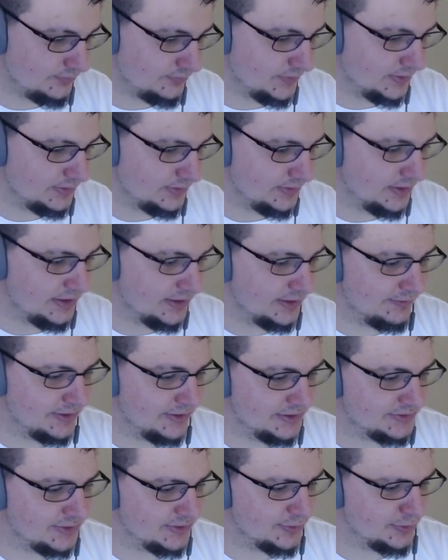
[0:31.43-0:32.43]
They have a
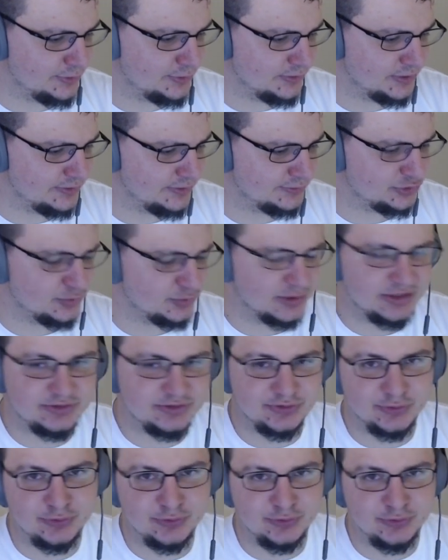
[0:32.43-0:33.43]
total of
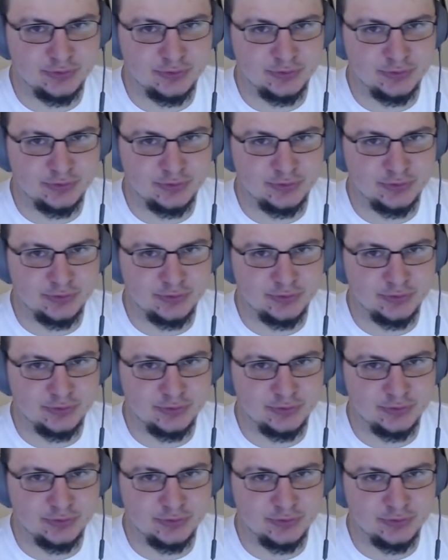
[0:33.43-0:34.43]
22 letters of intent
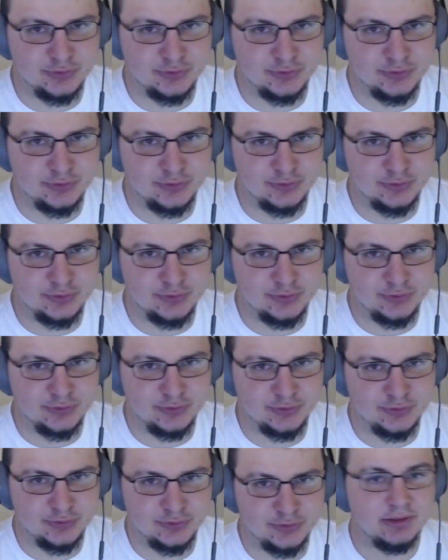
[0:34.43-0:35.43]
signed already.
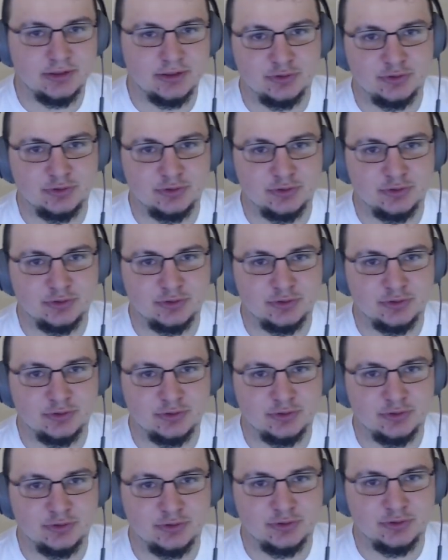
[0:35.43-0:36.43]
Number one
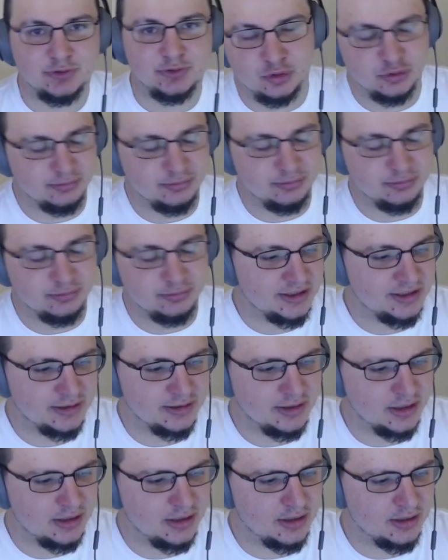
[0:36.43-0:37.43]
recruit
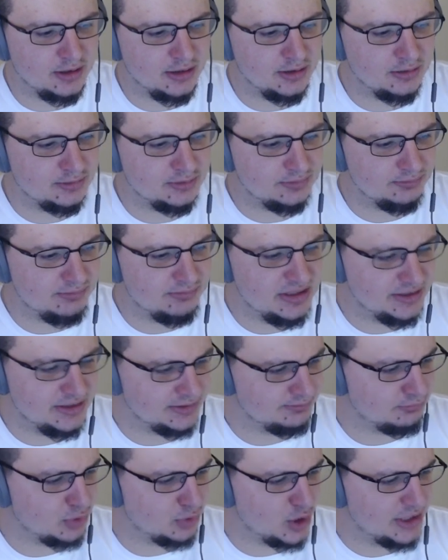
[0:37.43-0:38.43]
being
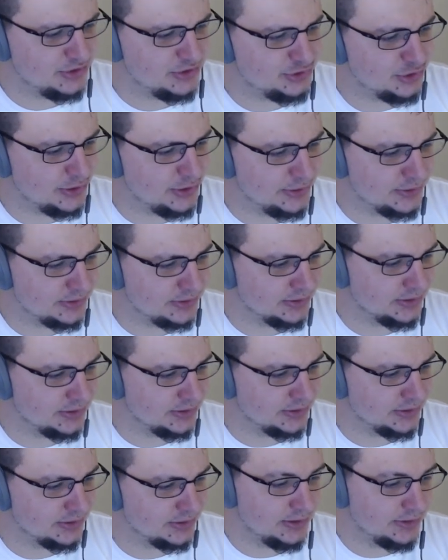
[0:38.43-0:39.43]
Bryce Young
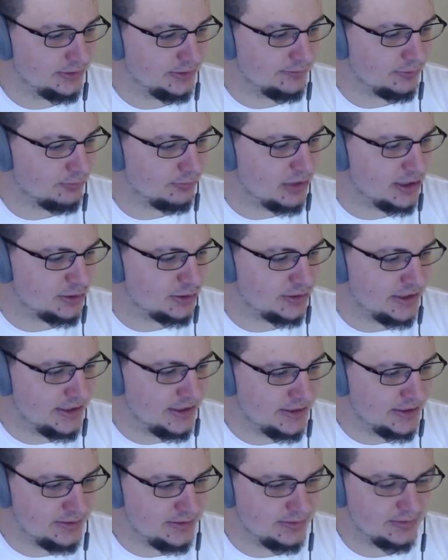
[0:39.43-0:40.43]
from Mater Dei
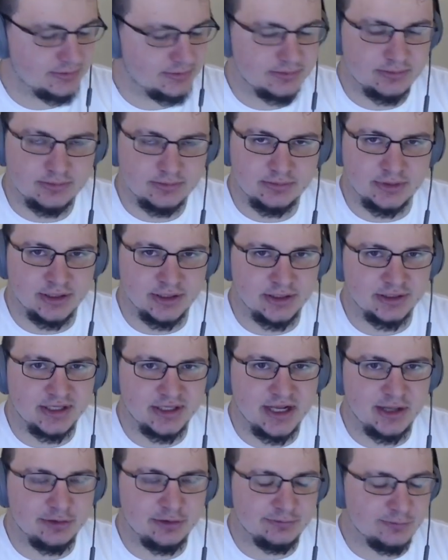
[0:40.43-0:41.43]
in
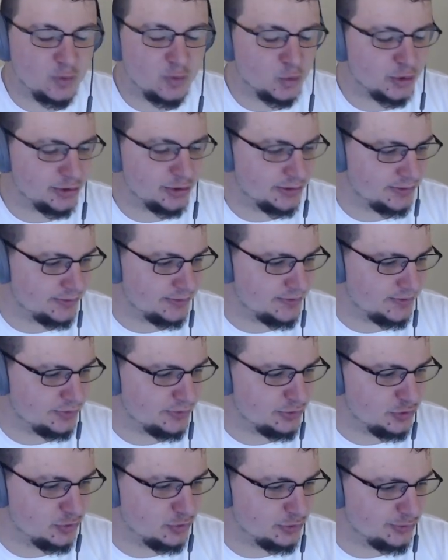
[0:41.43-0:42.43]
California.
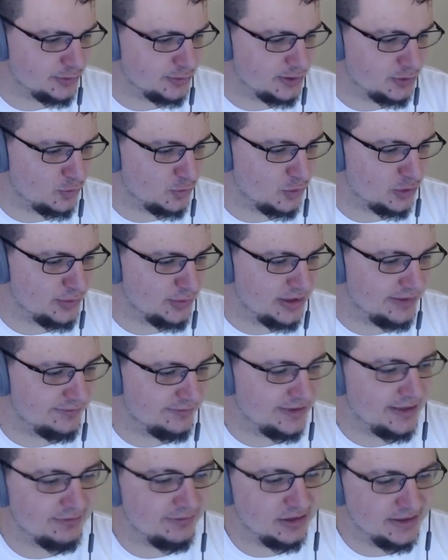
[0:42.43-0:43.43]
Dual threat quarterback,
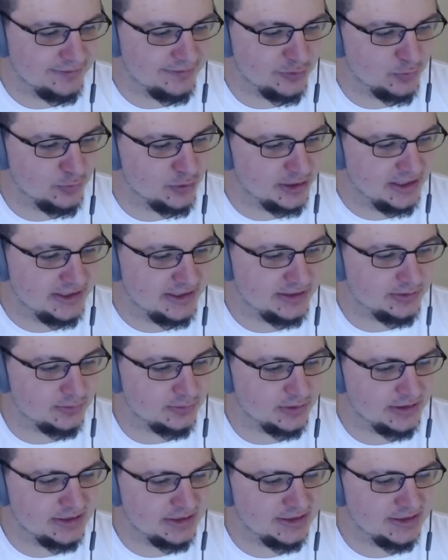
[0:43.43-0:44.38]
5'11", 183,